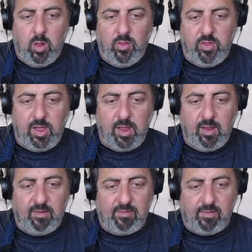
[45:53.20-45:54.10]

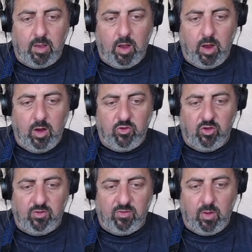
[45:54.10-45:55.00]
These
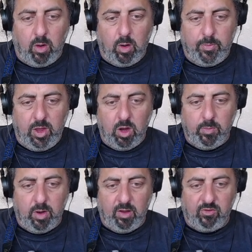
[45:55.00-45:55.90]
are up here
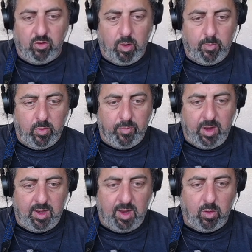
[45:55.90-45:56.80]
because I'm
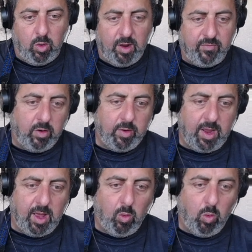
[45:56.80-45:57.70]
repeating where I've already
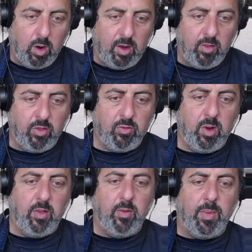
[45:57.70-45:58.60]
got a 1 and a 3
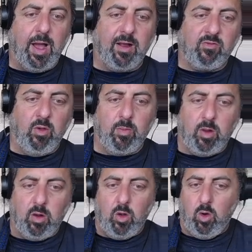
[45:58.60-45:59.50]
in the box. So I'm going
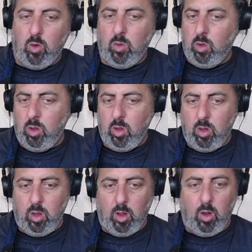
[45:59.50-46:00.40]
to go,
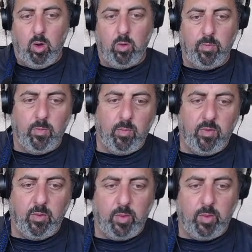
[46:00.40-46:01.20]
oh, and then we